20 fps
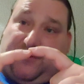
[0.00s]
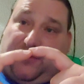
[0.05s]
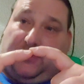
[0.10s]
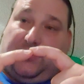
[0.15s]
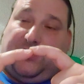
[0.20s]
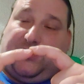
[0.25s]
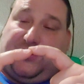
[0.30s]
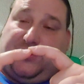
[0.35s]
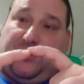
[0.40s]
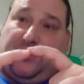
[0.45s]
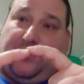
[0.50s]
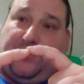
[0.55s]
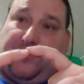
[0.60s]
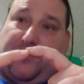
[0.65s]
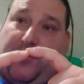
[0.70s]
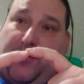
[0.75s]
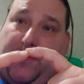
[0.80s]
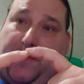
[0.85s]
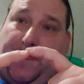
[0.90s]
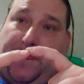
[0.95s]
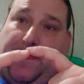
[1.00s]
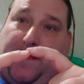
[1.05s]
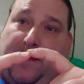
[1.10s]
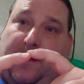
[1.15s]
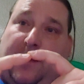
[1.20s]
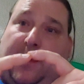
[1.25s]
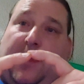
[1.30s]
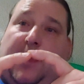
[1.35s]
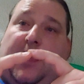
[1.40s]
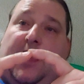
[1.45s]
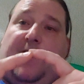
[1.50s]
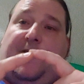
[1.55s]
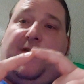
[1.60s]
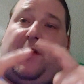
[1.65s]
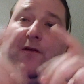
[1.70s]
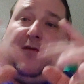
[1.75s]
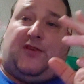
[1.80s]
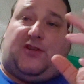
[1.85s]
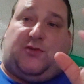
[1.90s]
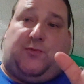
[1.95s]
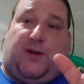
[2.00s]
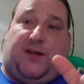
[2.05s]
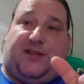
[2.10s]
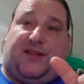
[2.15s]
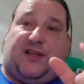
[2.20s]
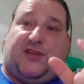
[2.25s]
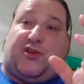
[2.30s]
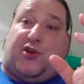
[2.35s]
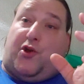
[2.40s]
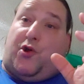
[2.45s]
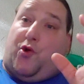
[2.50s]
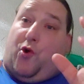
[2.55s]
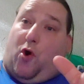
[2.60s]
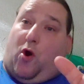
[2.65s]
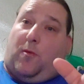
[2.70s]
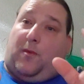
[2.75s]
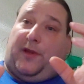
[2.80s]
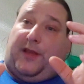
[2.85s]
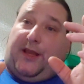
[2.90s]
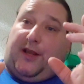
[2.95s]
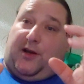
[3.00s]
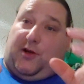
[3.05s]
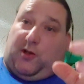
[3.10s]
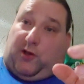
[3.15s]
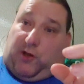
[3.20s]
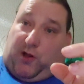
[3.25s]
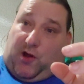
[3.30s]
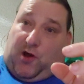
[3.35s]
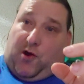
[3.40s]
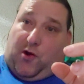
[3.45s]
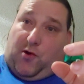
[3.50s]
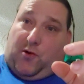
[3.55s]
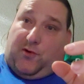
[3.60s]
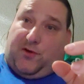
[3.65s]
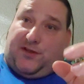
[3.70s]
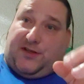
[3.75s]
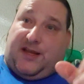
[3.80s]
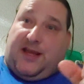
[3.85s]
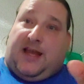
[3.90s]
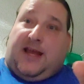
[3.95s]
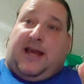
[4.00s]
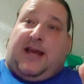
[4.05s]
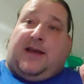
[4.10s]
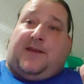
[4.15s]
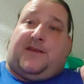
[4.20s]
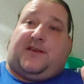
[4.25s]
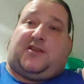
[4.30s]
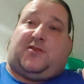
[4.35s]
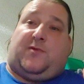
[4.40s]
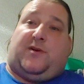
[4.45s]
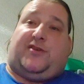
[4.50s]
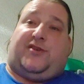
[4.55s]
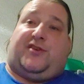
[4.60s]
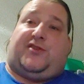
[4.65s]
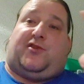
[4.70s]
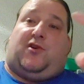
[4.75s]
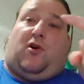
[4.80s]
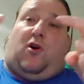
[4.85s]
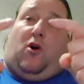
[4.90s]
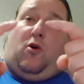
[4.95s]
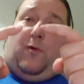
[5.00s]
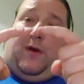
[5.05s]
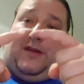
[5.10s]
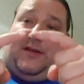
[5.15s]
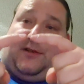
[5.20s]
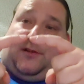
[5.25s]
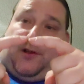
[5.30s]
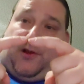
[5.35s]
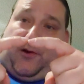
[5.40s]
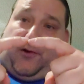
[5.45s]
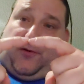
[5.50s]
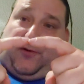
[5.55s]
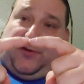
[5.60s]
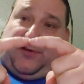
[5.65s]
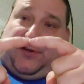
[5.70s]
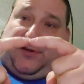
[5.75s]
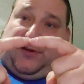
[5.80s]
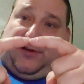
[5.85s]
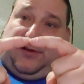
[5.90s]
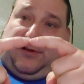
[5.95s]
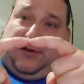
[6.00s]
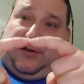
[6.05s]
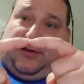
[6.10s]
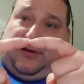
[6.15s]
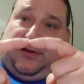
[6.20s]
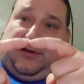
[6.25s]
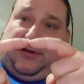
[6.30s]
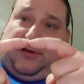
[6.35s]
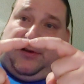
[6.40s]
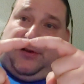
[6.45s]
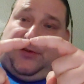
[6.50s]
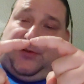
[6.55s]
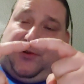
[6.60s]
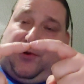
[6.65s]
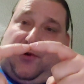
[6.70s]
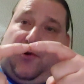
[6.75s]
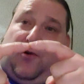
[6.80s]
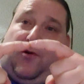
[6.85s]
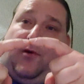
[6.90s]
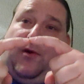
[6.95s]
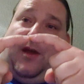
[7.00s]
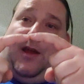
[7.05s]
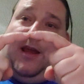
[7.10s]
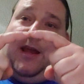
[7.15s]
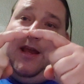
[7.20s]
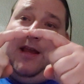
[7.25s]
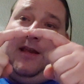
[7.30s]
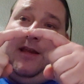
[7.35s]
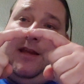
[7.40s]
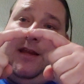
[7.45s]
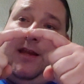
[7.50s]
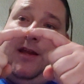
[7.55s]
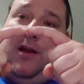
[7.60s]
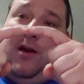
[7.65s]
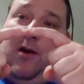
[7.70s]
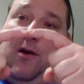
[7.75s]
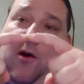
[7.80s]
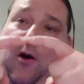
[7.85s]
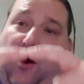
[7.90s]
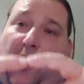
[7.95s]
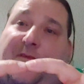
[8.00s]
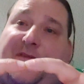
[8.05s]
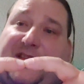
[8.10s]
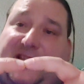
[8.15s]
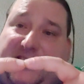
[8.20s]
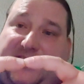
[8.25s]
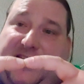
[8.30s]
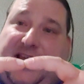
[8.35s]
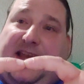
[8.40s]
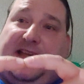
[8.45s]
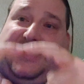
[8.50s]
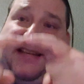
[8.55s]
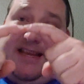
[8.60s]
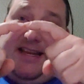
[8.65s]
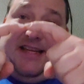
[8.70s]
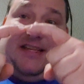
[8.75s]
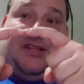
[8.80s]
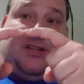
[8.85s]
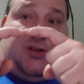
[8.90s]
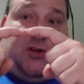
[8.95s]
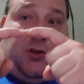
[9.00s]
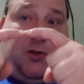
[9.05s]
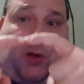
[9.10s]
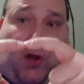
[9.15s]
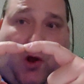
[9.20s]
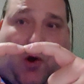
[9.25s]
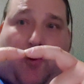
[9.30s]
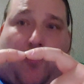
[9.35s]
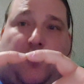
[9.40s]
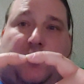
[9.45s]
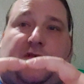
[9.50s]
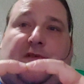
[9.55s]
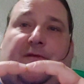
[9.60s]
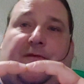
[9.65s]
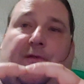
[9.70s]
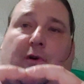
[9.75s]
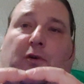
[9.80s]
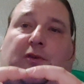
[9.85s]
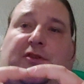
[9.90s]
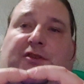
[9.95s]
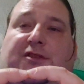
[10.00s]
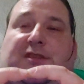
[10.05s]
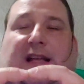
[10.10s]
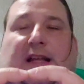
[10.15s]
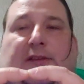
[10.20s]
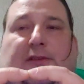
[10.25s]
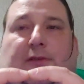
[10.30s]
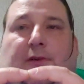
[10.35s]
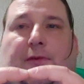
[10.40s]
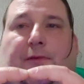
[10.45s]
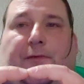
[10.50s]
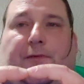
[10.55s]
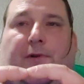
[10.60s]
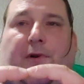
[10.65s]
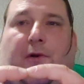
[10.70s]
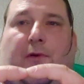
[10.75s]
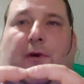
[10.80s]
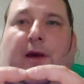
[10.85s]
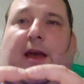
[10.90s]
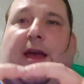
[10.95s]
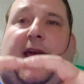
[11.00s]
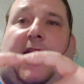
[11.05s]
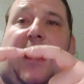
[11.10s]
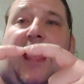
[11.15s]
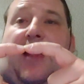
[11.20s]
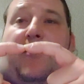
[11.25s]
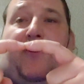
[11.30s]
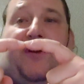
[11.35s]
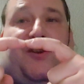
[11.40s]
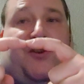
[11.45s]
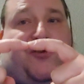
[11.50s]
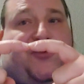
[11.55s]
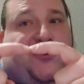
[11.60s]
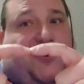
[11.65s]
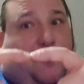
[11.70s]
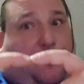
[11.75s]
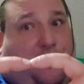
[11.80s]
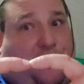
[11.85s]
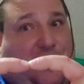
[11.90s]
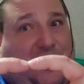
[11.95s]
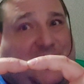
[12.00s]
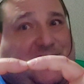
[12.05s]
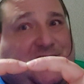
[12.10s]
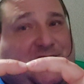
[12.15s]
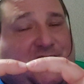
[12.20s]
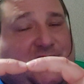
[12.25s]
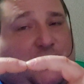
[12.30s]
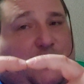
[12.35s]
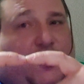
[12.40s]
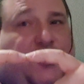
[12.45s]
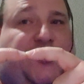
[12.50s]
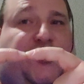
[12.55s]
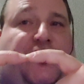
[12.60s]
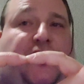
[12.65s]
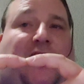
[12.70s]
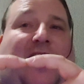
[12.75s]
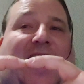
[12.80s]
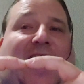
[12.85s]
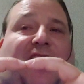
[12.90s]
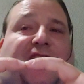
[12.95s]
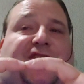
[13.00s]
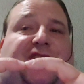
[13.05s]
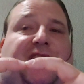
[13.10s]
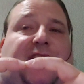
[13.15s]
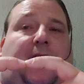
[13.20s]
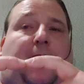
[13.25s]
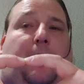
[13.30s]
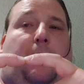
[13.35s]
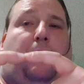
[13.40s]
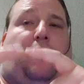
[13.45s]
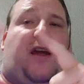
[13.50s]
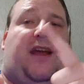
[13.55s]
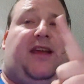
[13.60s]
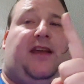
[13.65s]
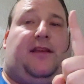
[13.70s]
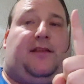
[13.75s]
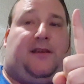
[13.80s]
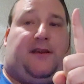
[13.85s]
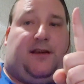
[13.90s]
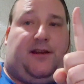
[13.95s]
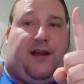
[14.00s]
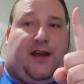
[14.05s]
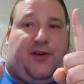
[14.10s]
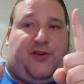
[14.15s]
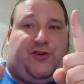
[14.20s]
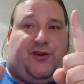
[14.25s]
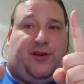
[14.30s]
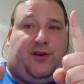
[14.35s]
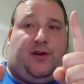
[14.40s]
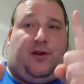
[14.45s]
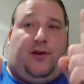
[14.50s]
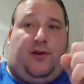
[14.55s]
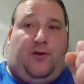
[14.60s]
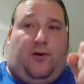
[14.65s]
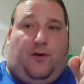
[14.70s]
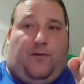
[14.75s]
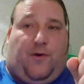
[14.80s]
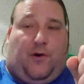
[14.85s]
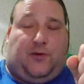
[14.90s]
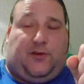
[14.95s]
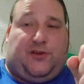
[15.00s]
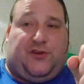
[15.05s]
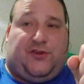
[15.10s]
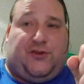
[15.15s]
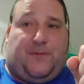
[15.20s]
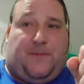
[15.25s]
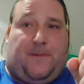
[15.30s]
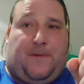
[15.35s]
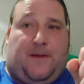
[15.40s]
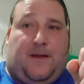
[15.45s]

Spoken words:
voltage to go through. If you have a switch that's normally closed, the switch is always closed. So in the off state, it is closed. Voltage is allowed to go through. And when you depress the switch, you're actually breaking the connection, no voltage.